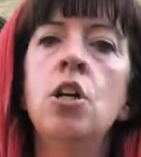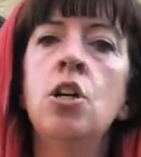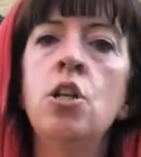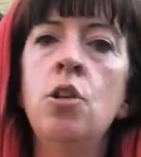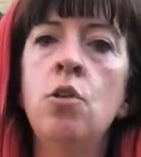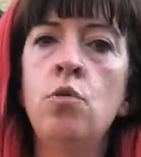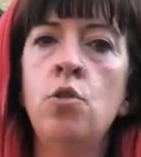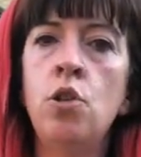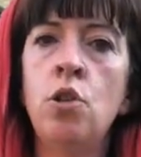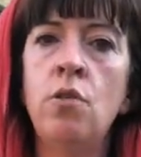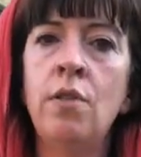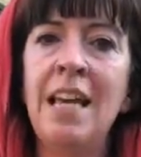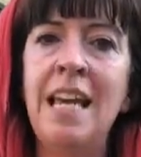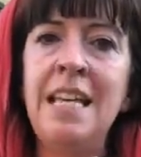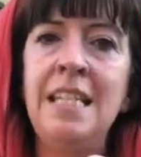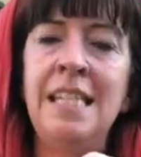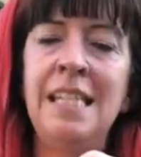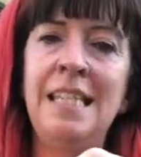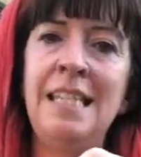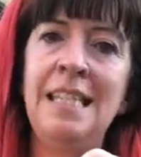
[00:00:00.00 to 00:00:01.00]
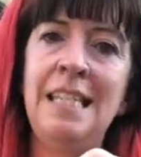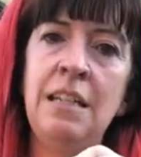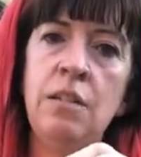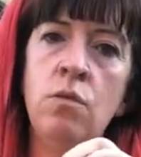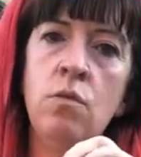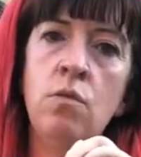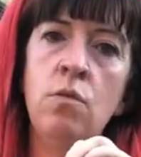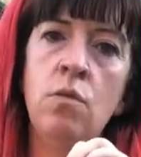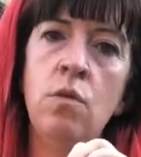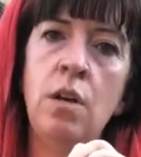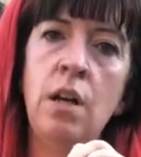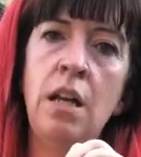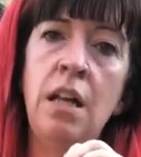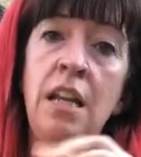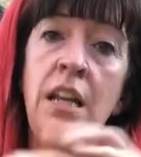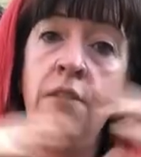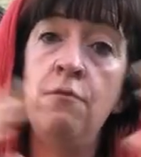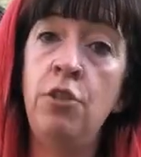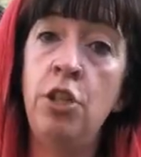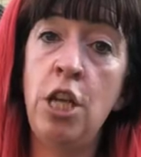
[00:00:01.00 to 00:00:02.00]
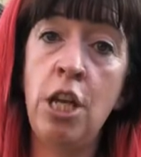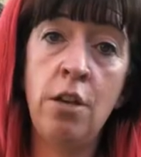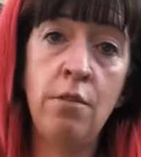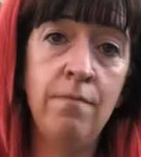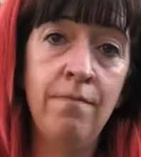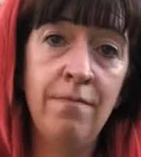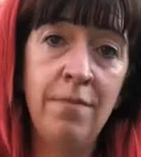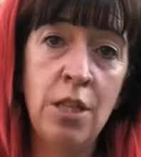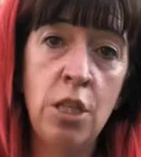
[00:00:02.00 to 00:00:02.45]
Your dog is still loves you.